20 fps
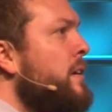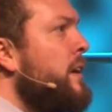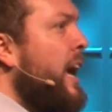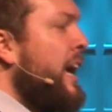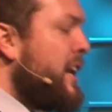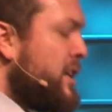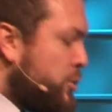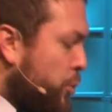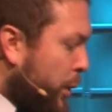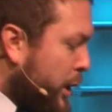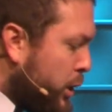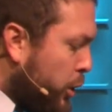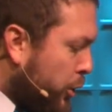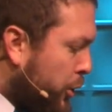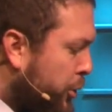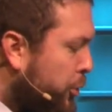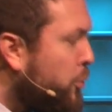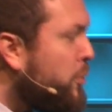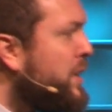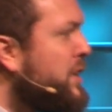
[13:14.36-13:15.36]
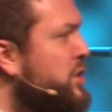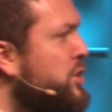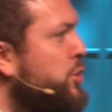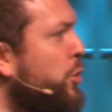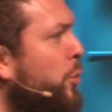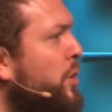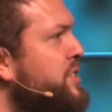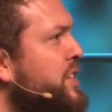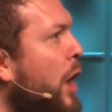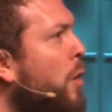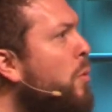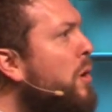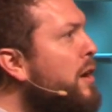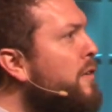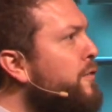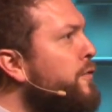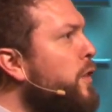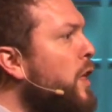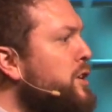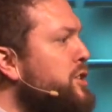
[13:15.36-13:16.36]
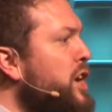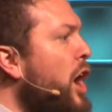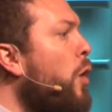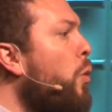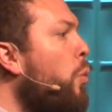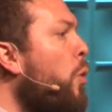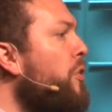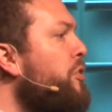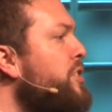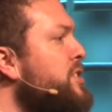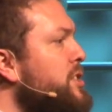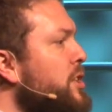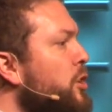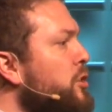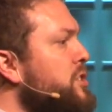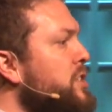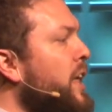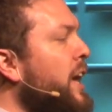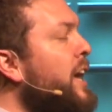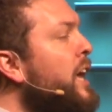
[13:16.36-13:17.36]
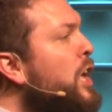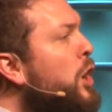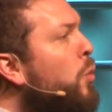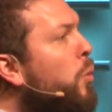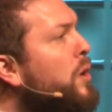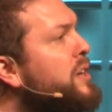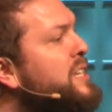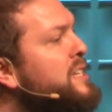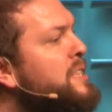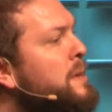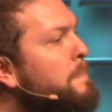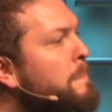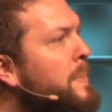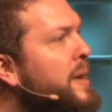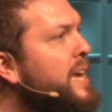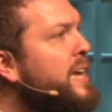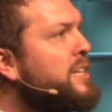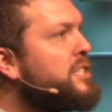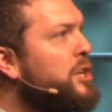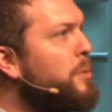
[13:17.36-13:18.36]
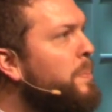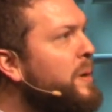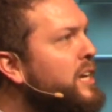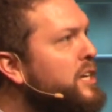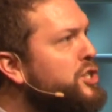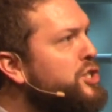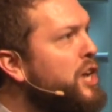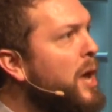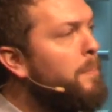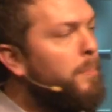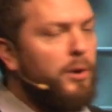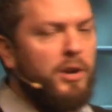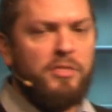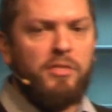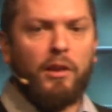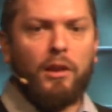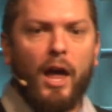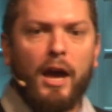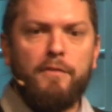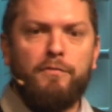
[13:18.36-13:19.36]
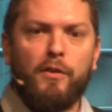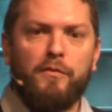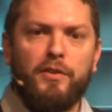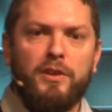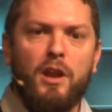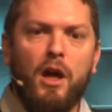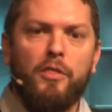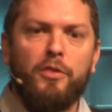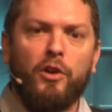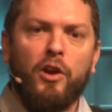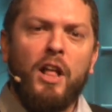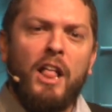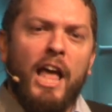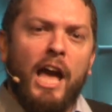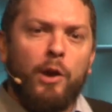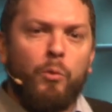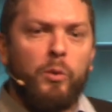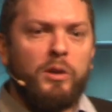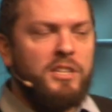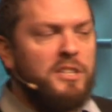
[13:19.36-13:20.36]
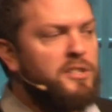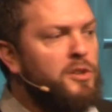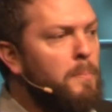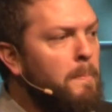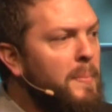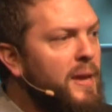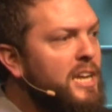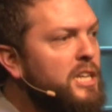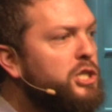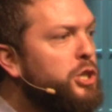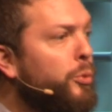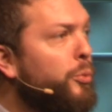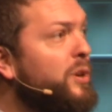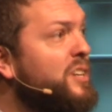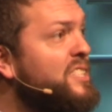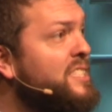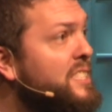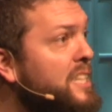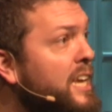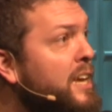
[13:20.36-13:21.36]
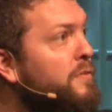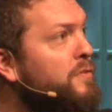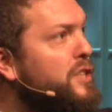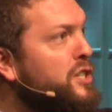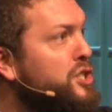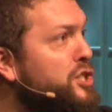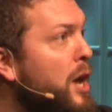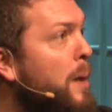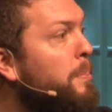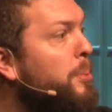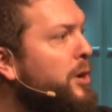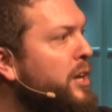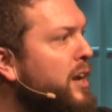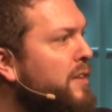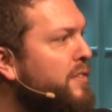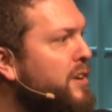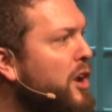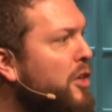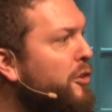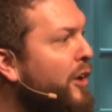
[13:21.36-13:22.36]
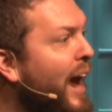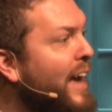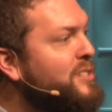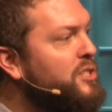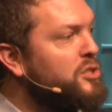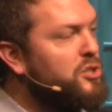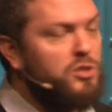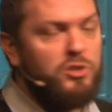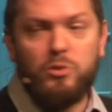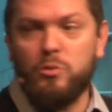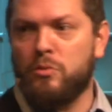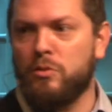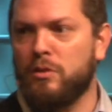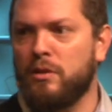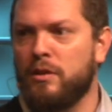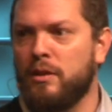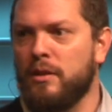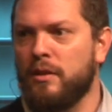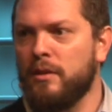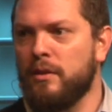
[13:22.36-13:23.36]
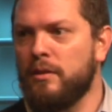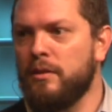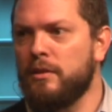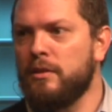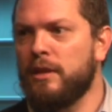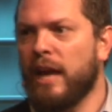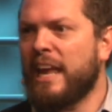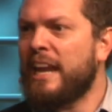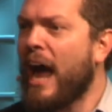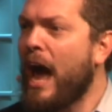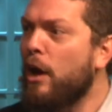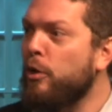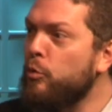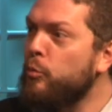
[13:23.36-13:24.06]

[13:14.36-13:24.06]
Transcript: And as we look through these stories, I want to flesh out what this looks like. What does it mean to be a shepherd in the life of another? And what does it mean to receive the shepherding of another as a student? And how do